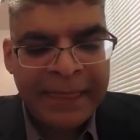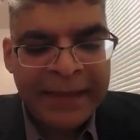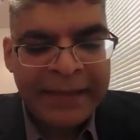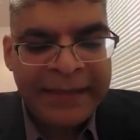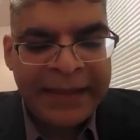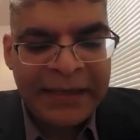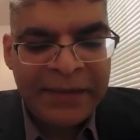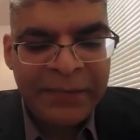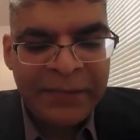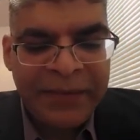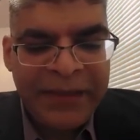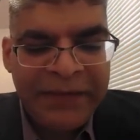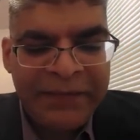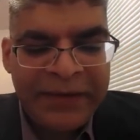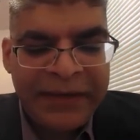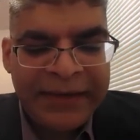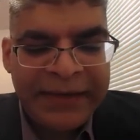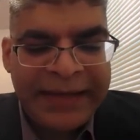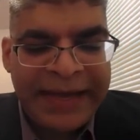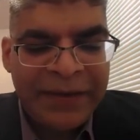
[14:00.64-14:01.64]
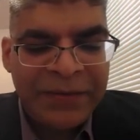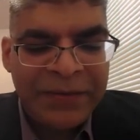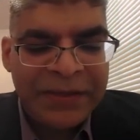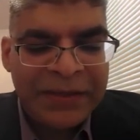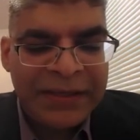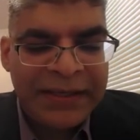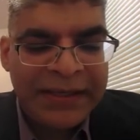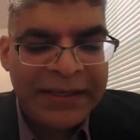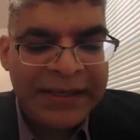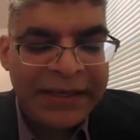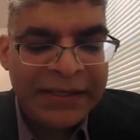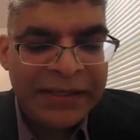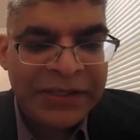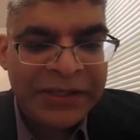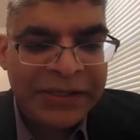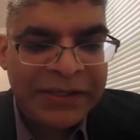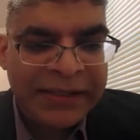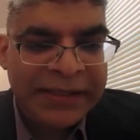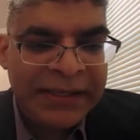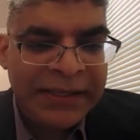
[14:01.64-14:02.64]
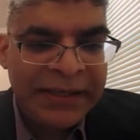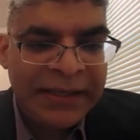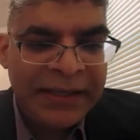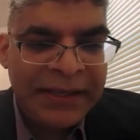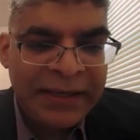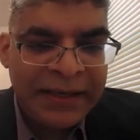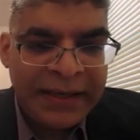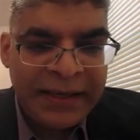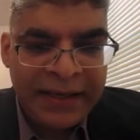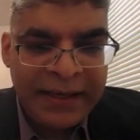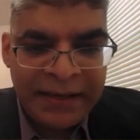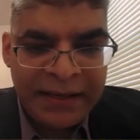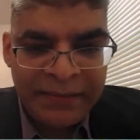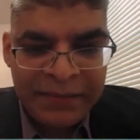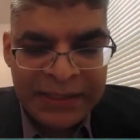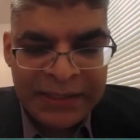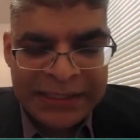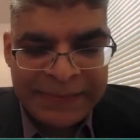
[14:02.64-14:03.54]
that we've encountered in history. The